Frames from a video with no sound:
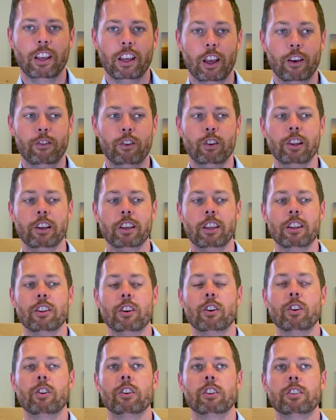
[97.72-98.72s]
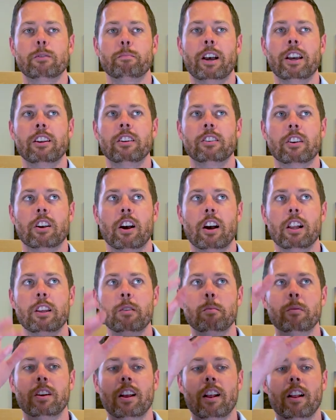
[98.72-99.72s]
If you look at the whole spinal
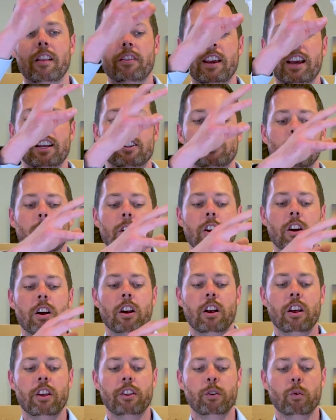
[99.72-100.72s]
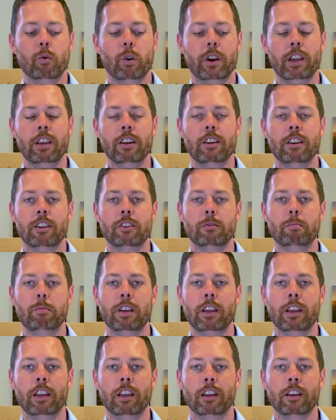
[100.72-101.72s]
column, that's where all the weight is
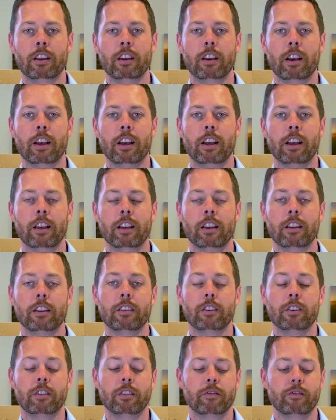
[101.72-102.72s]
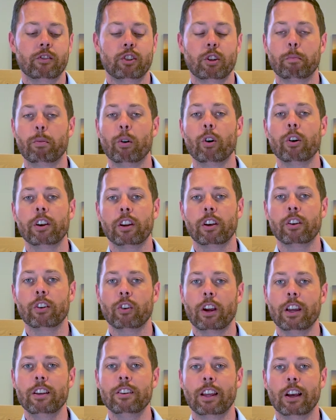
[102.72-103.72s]
being supported,
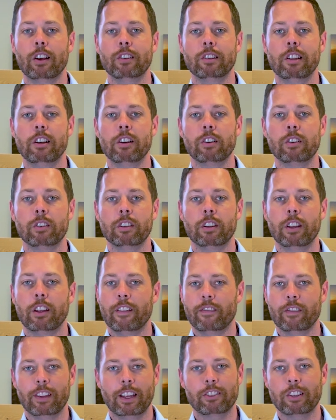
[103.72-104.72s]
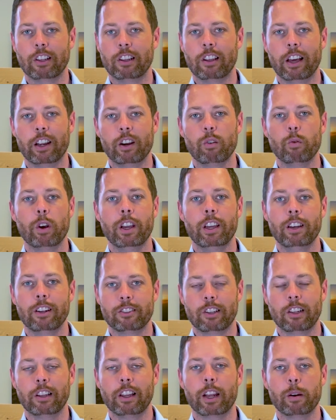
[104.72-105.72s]
right down low. That's a lot of weight,
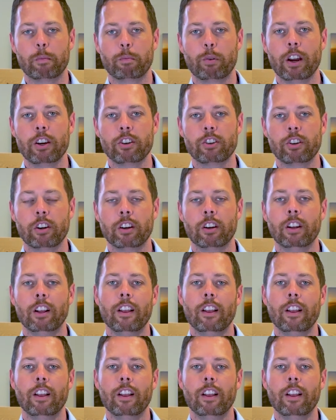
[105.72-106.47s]
it's a lot of pressure.